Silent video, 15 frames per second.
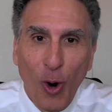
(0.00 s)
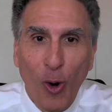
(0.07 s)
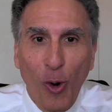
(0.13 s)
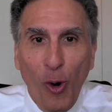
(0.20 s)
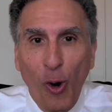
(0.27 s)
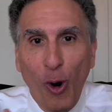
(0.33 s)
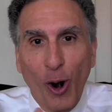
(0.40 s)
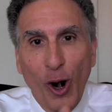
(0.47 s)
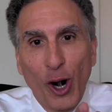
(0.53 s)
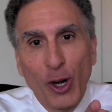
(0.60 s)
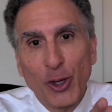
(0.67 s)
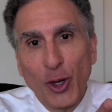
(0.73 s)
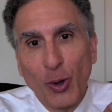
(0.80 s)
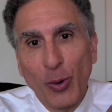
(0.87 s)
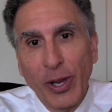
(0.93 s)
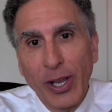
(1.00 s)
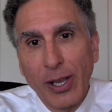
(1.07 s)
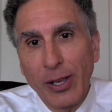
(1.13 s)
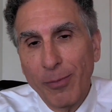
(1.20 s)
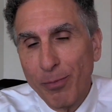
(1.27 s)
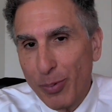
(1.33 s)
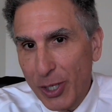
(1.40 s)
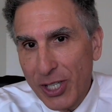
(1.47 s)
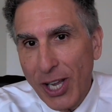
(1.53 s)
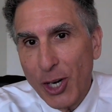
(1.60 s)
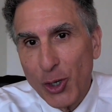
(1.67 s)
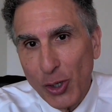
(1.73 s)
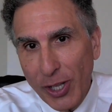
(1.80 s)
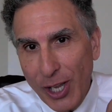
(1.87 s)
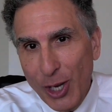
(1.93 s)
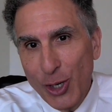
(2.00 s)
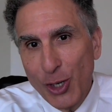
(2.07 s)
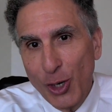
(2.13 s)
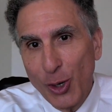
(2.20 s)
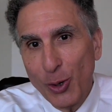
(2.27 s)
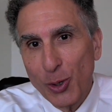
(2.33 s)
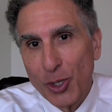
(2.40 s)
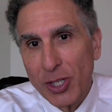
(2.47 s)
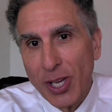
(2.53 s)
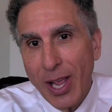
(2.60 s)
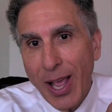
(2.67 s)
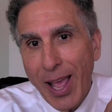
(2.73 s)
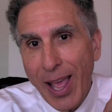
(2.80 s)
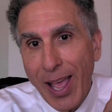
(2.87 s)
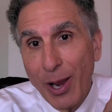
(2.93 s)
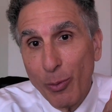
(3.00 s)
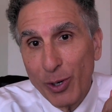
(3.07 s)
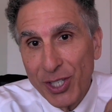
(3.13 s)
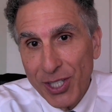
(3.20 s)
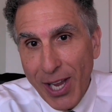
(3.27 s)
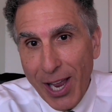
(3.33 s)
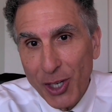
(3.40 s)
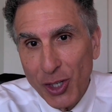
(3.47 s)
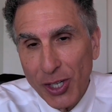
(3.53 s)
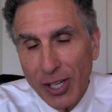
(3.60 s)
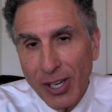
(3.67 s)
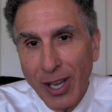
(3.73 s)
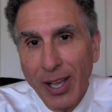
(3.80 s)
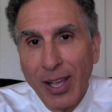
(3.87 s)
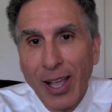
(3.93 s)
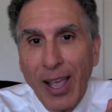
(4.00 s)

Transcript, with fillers: or do we potentially induce a recession